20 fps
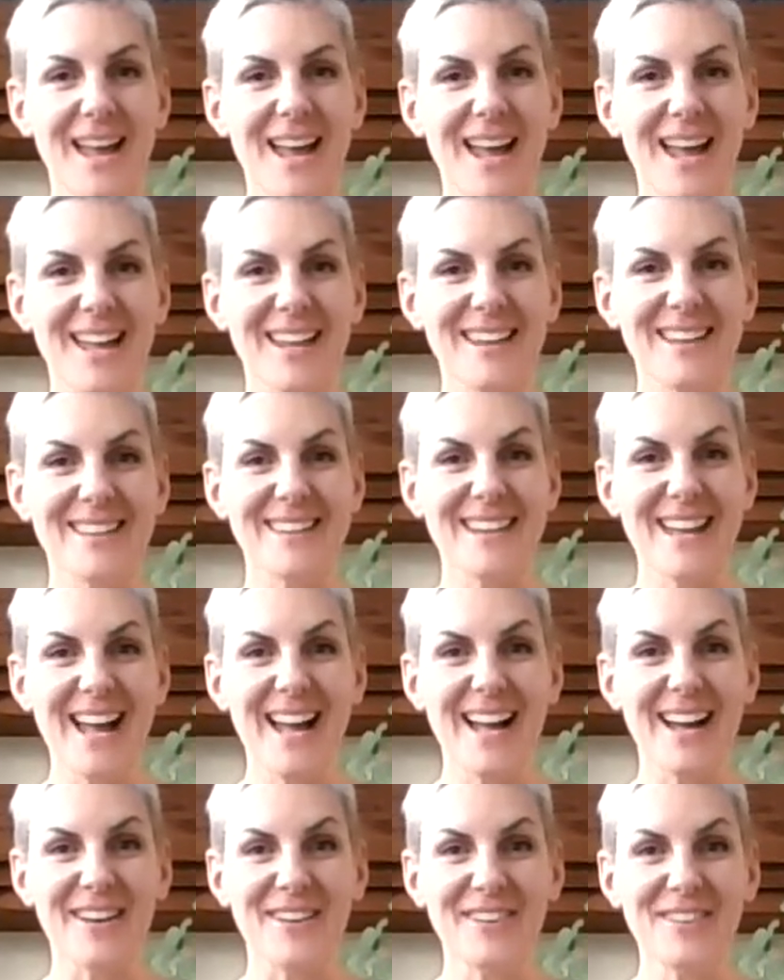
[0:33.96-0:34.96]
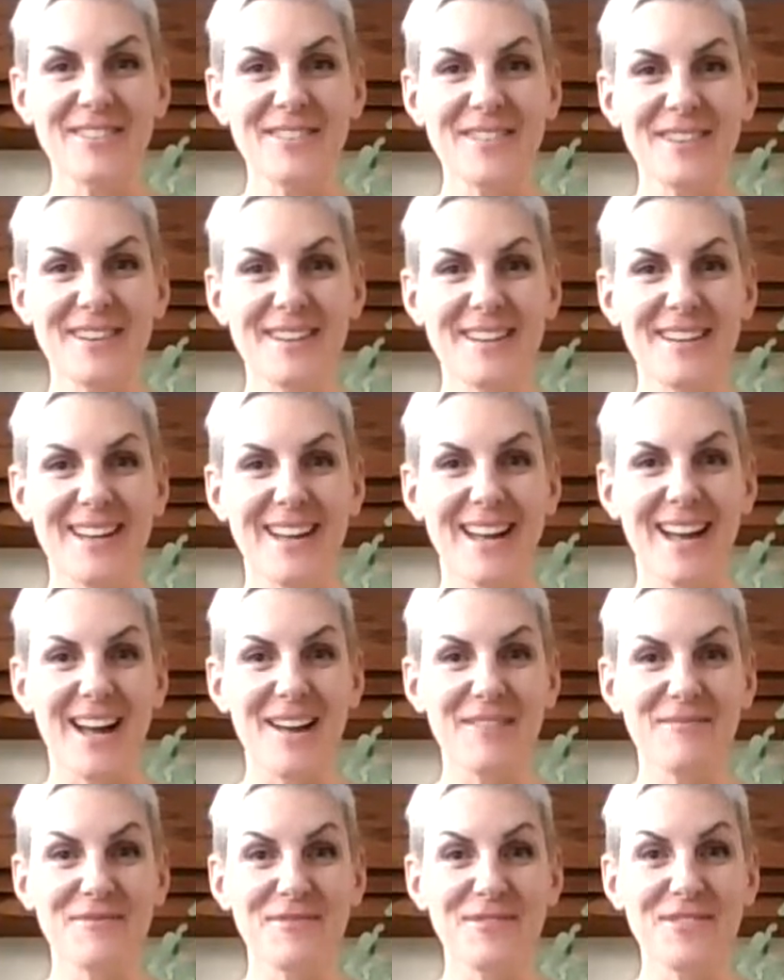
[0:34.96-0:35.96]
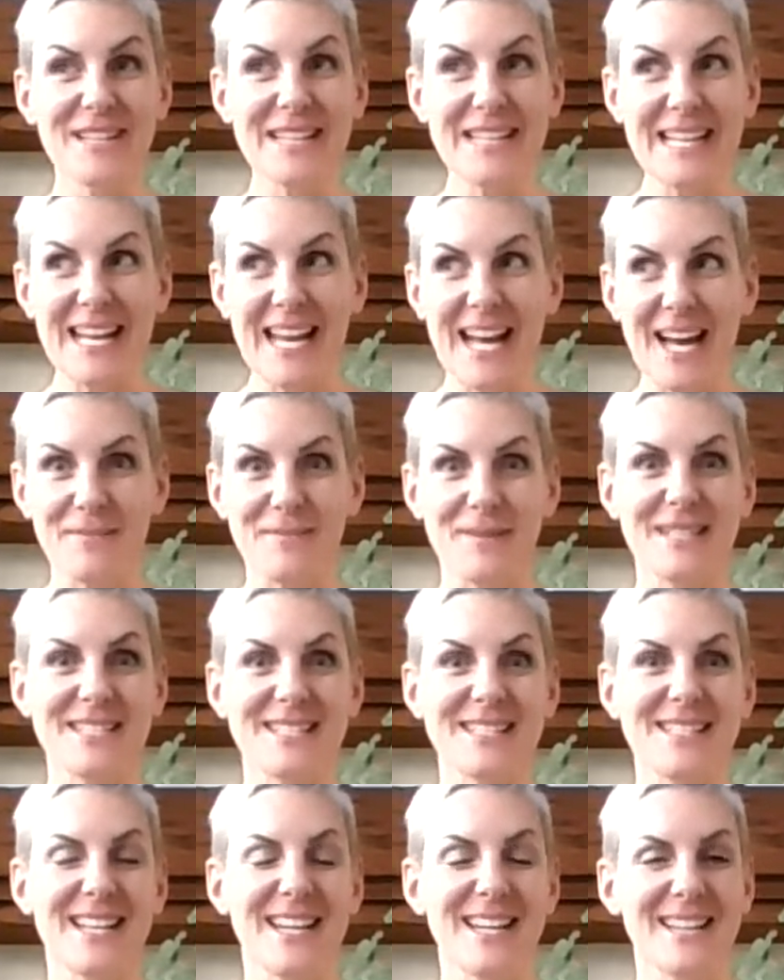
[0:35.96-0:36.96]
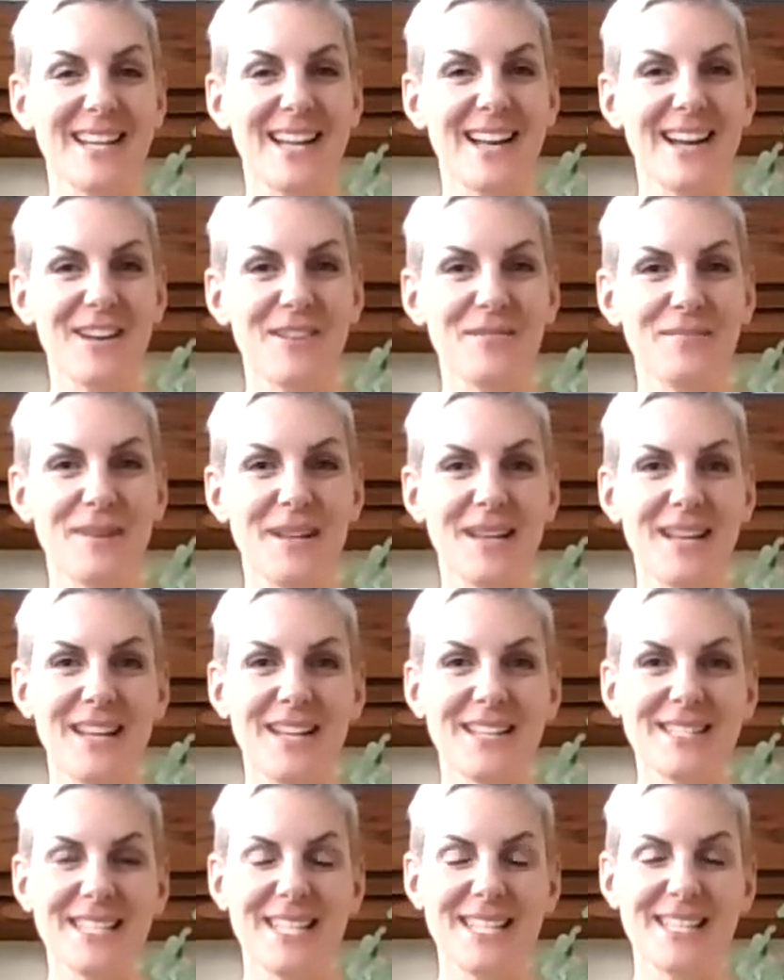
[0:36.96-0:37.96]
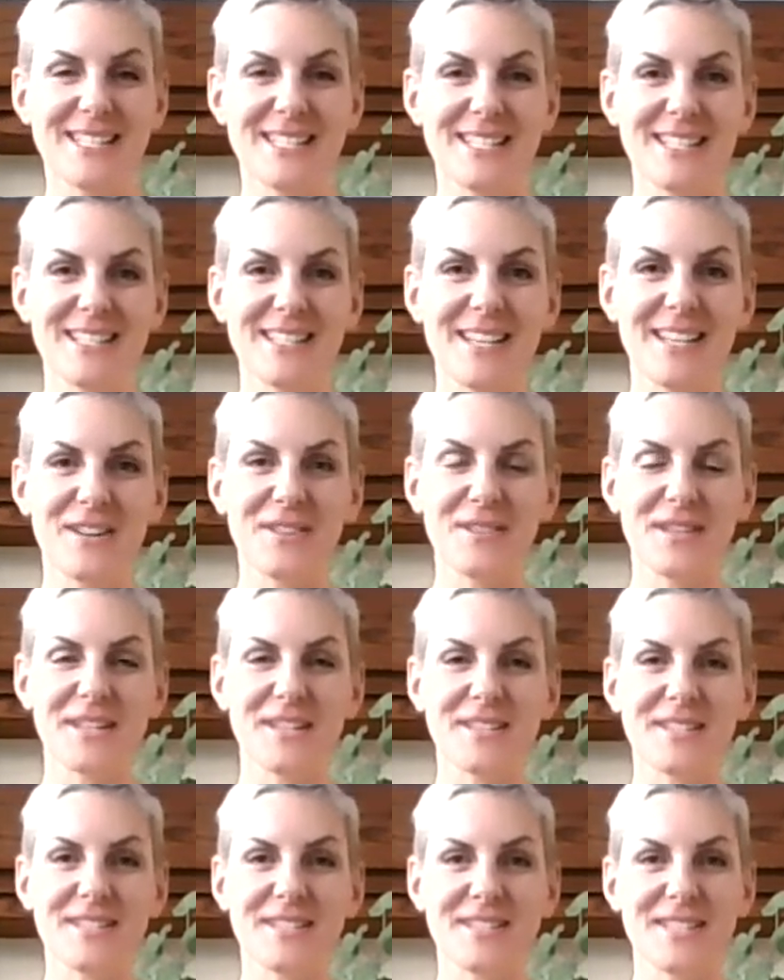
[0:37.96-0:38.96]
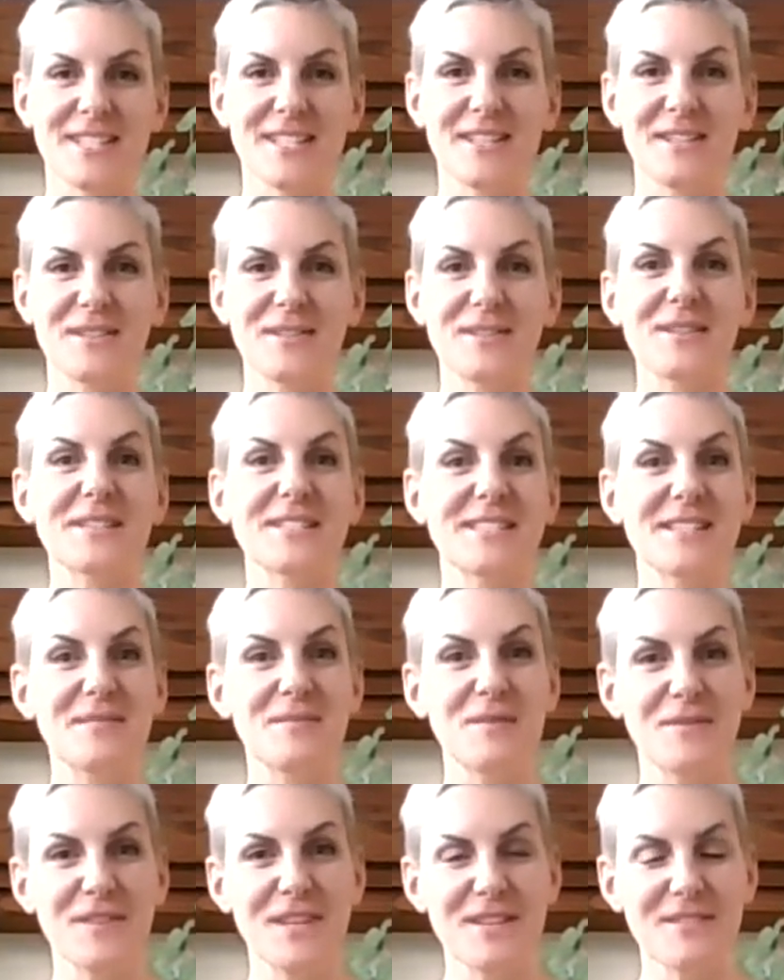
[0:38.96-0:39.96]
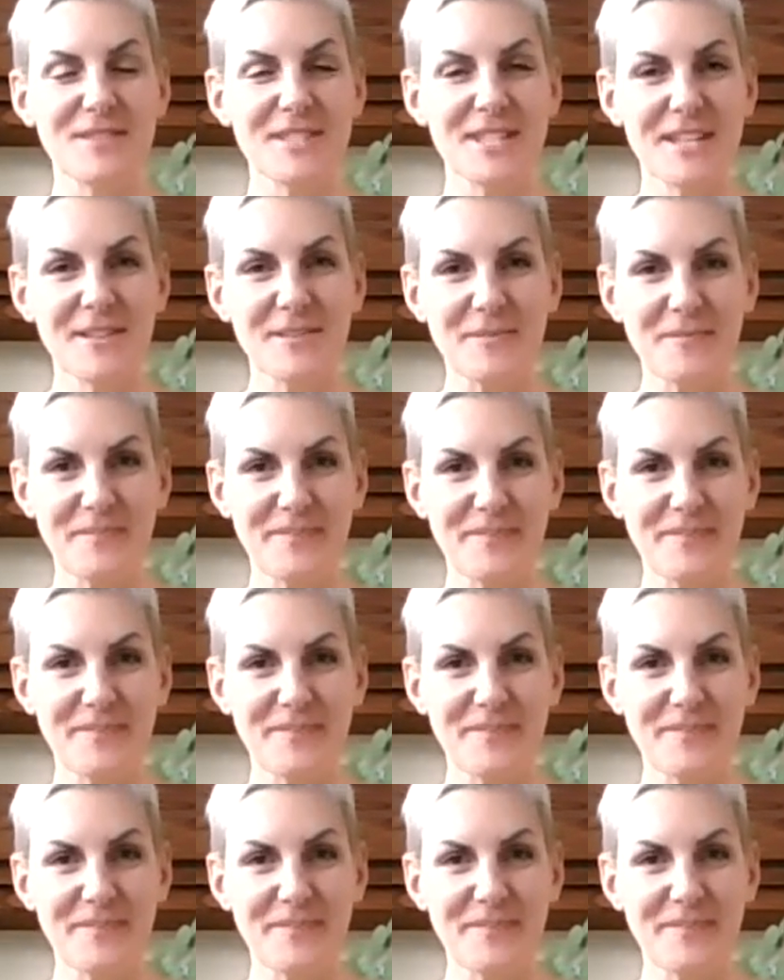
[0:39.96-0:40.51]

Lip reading: And now I'm really happy to say that I'll be teaching yoga to some of you too.